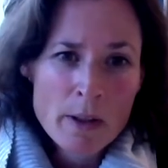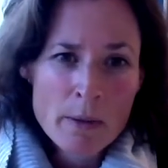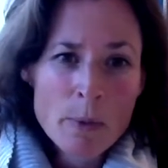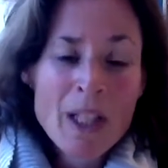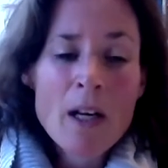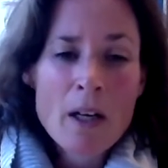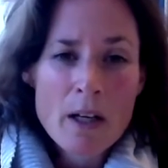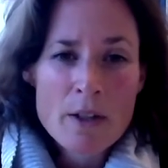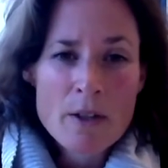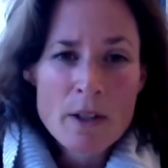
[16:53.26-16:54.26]

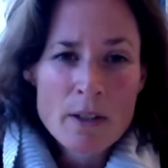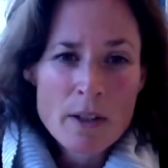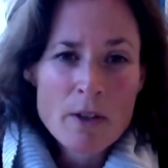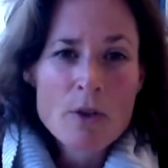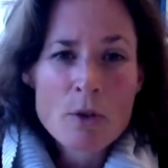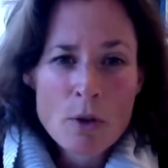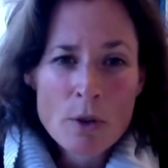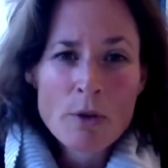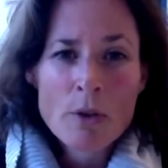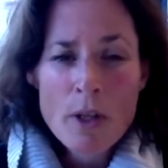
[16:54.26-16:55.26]
realizing that it's
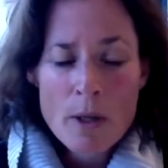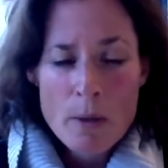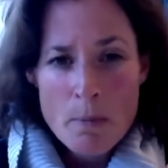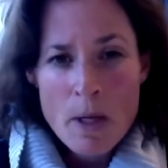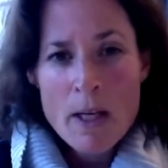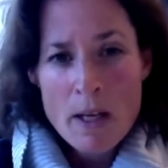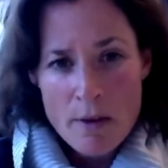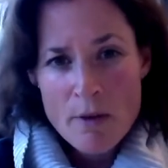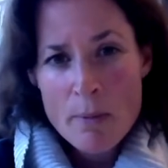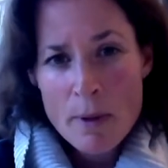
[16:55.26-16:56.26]
not making
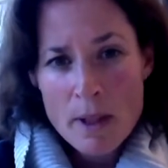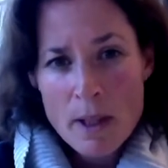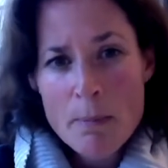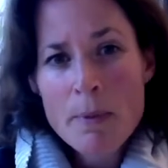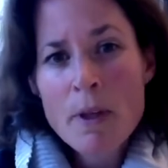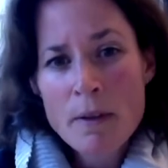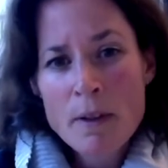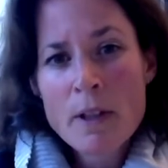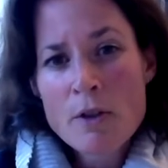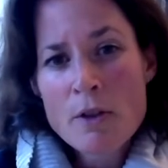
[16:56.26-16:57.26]
everybody happy, I think
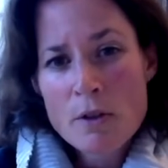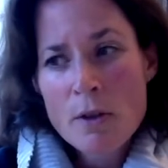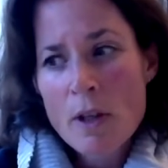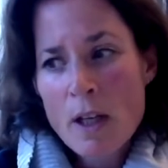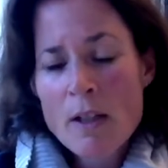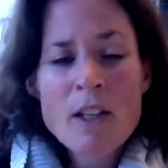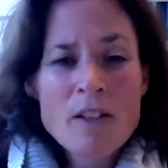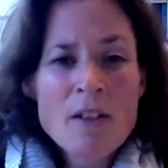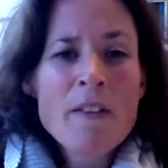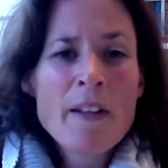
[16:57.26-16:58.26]
that's
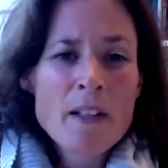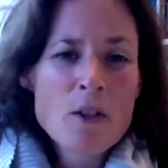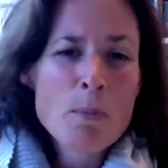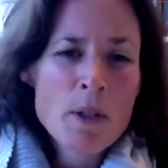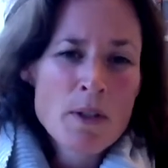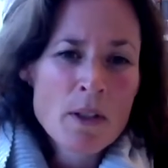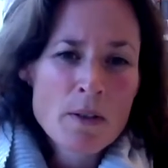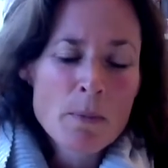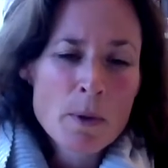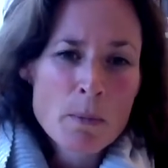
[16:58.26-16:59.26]
the thing that's missing at
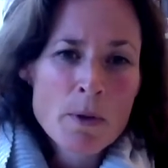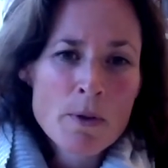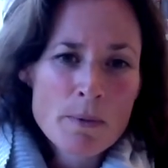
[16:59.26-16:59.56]
the moment.